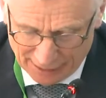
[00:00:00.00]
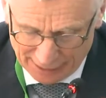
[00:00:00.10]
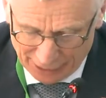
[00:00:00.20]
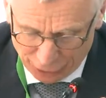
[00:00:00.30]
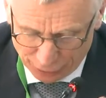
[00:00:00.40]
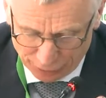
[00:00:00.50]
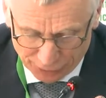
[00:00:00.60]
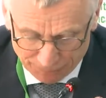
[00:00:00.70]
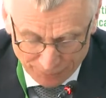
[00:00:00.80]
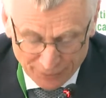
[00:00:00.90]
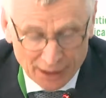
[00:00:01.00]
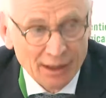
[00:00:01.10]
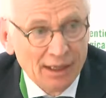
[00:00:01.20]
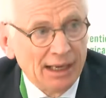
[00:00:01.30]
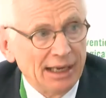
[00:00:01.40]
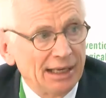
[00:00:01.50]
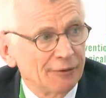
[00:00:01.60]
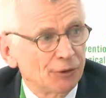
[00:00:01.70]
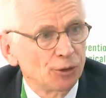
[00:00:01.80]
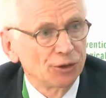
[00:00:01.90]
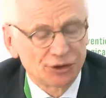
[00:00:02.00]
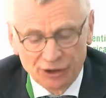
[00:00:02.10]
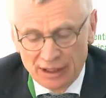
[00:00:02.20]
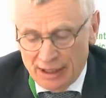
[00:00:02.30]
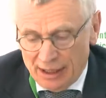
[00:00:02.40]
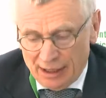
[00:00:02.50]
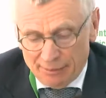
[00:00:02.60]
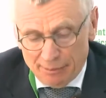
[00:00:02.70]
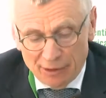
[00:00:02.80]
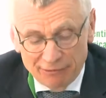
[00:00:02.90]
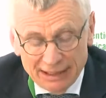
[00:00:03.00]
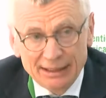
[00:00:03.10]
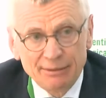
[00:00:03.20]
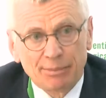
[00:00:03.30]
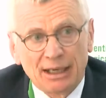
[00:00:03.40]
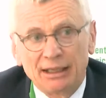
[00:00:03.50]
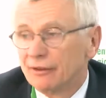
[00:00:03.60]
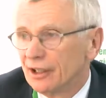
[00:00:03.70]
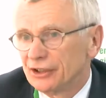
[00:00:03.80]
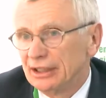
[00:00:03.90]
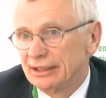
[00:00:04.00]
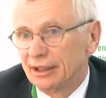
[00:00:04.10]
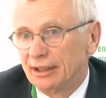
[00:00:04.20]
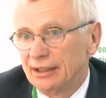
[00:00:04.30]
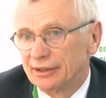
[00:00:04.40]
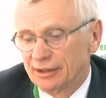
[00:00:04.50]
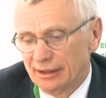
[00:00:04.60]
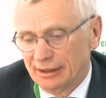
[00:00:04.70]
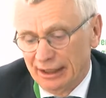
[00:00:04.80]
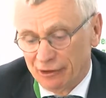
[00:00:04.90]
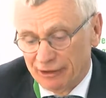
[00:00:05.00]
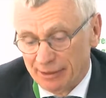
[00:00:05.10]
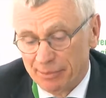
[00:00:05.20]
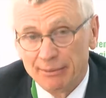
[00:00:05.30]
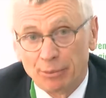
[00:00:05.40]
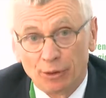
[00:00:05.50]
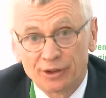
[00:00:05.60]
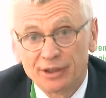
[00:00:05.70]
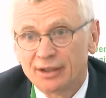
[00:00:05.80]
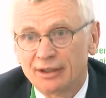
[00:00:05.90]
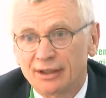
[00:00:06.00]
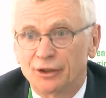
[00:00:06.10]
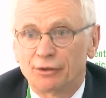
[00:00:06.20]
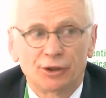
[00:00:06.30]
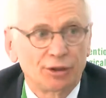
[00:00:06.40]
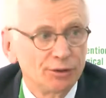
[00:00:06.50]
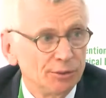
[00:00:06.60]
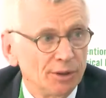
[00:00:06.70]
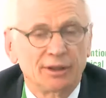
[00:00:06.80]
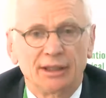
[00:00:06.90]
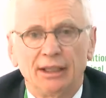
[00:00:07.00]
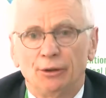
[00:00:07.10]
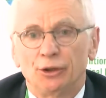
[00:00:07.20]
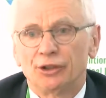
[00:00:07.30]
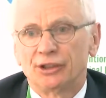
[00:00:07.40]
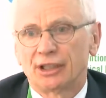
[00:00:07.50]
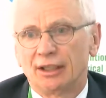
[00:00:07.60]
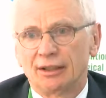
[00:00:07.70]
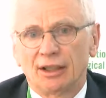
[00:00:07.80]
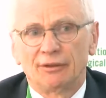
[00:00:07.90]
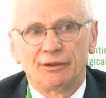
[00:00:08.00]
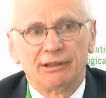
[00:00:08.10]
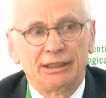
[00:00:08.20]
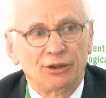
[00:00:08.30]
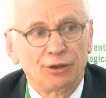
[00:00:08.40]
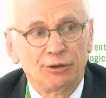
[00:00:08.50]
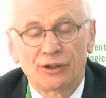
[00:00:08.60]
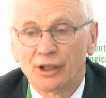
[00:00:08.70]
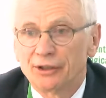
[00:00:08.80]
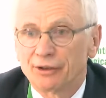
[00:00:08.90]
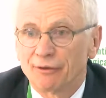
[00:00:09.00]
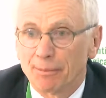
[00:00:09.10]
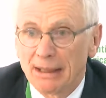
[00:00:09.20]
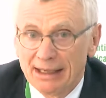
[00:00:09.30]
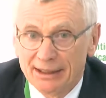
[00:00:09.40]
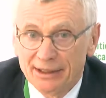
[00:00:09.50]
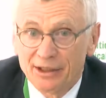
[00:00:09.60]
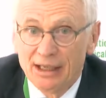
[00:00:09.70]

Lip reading: issues. And of course, marine biodiversity is incredibly important. The oceans cover in 2/3 of the planet,